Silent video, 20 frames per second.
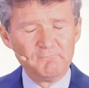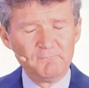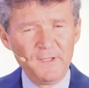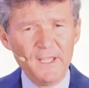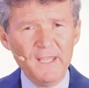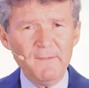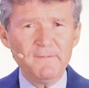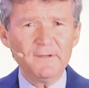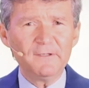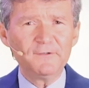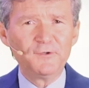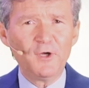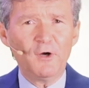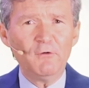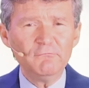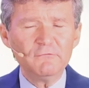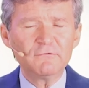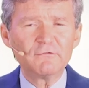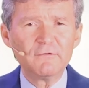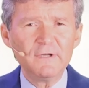people
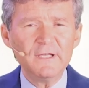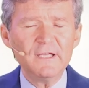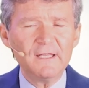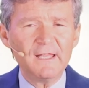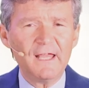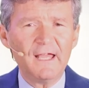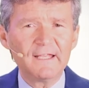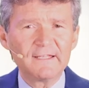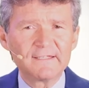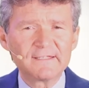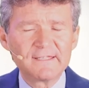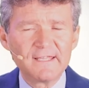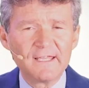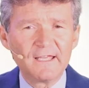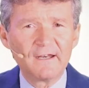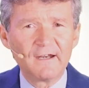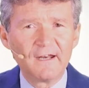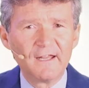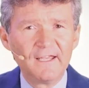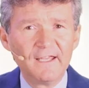don't realize
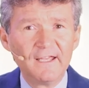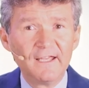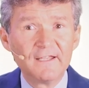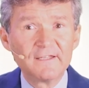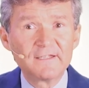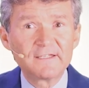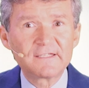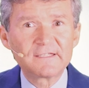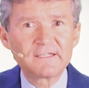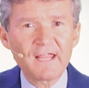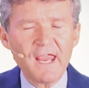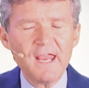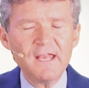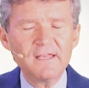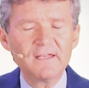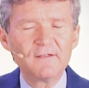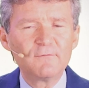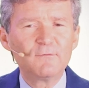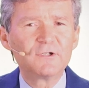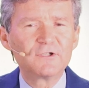their
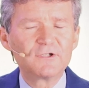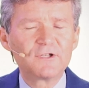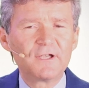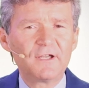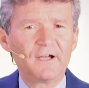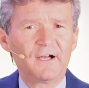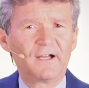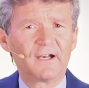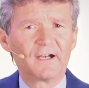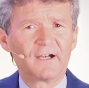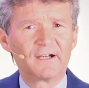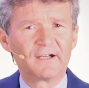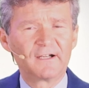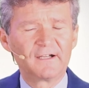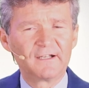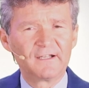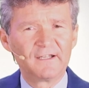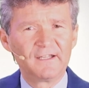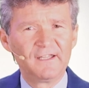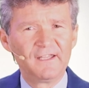state in which they are.
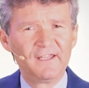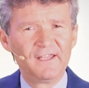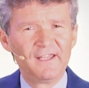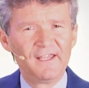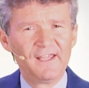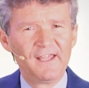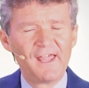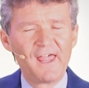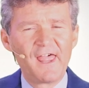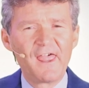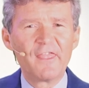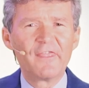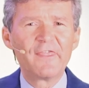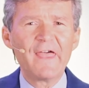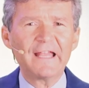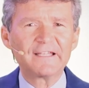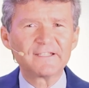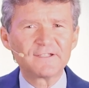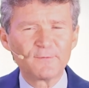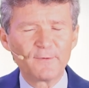
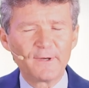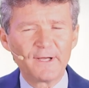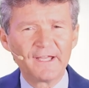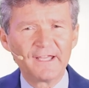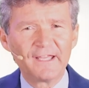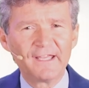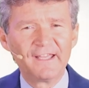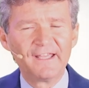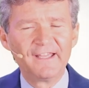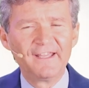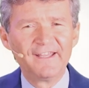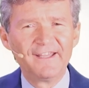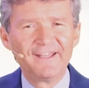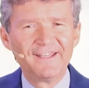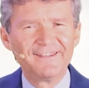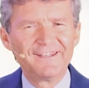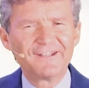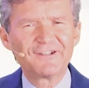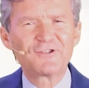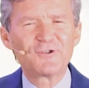That's why
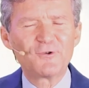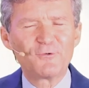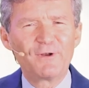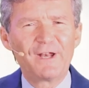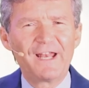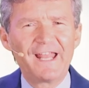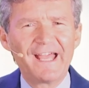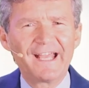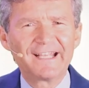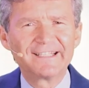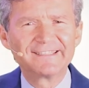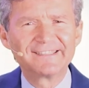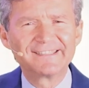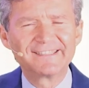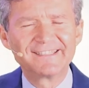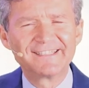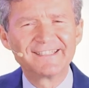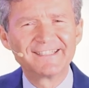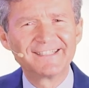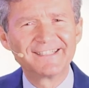they're so
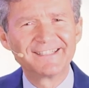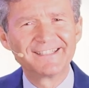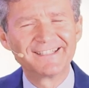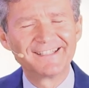relaxed.